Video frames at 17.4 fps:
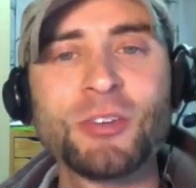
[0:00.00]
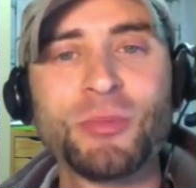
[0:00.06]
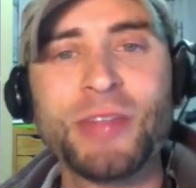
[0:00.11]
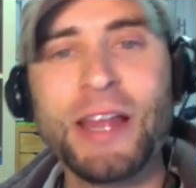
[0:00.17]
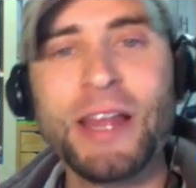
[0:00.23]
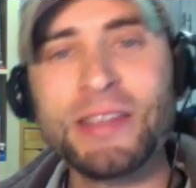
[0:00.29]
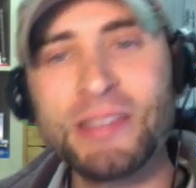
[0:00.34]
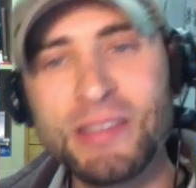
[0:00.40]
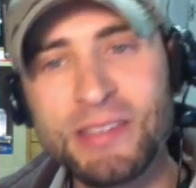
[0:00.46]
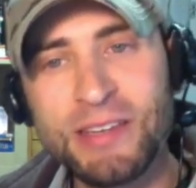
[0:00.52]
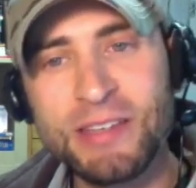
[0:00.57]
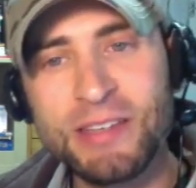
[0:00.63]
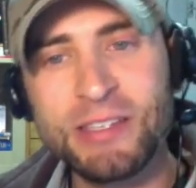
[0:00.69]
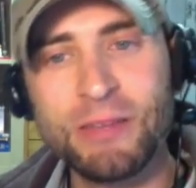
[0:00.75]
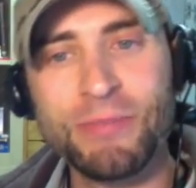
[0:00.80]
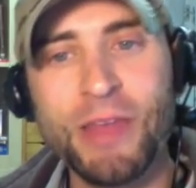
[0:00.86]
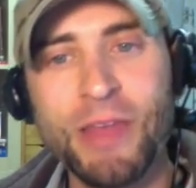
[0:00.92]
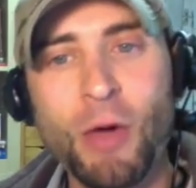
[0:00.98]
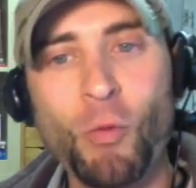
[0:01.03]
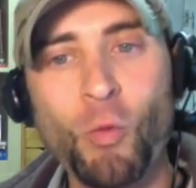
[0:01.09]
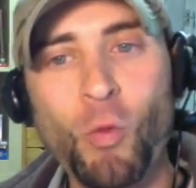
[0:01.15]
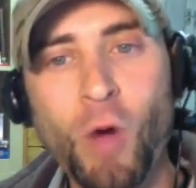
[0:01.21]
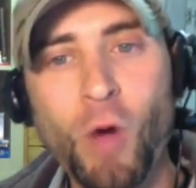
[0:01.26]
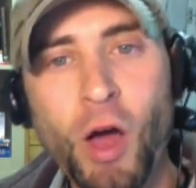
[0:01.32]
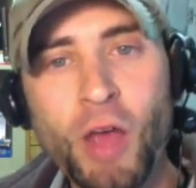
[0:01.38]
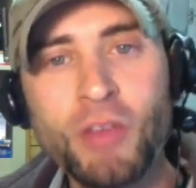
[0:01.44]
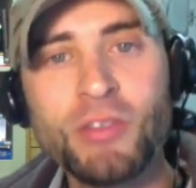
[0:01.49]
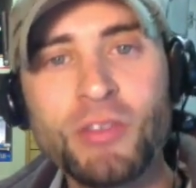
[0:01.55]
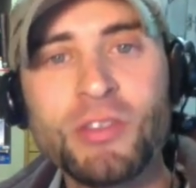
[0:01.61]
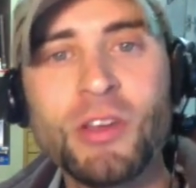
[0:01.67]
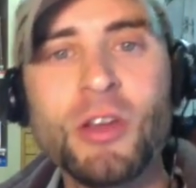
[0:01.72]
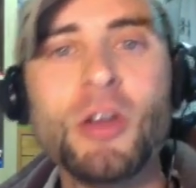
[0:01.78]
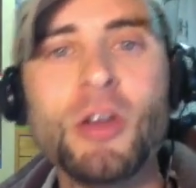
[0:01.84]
but that's the system that was